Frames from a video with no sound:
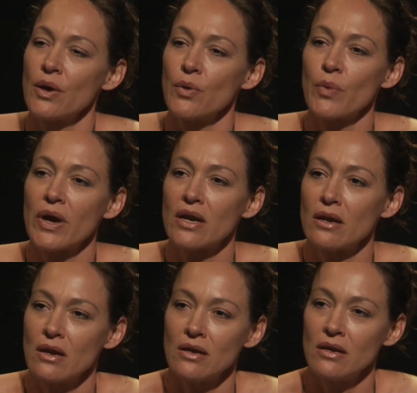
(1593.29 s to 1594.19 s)

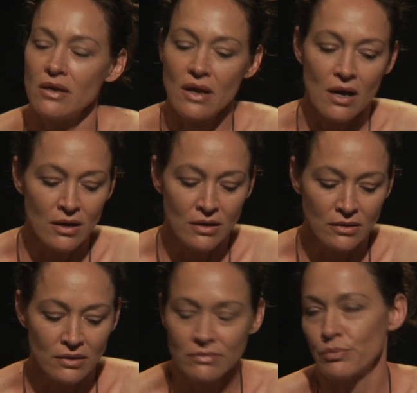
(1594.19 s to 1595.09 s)
when
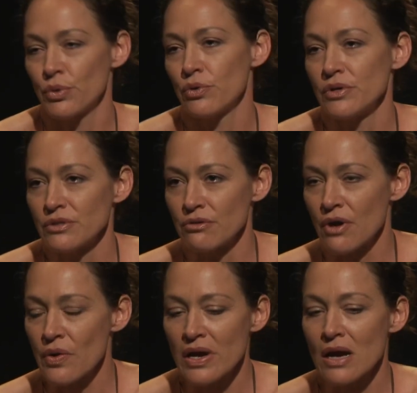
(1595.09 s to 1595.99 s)
young boys are
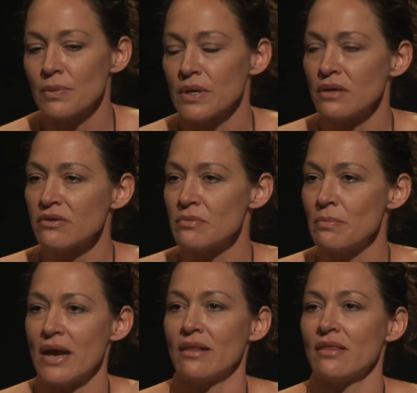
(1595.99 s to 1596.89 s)
growing up into
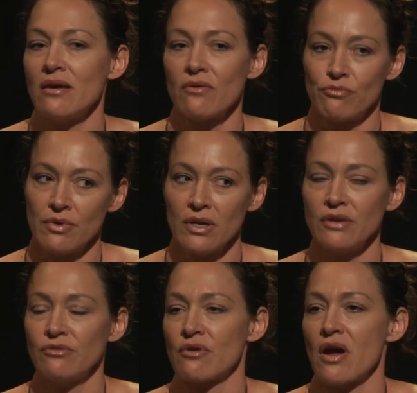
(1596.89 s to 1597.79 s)
men, they're really
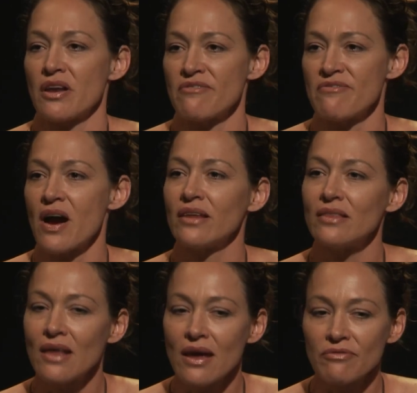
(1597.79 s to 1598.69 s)
trying to find
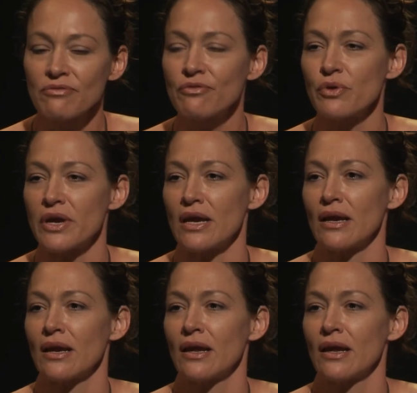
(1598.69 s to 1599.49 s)
their footing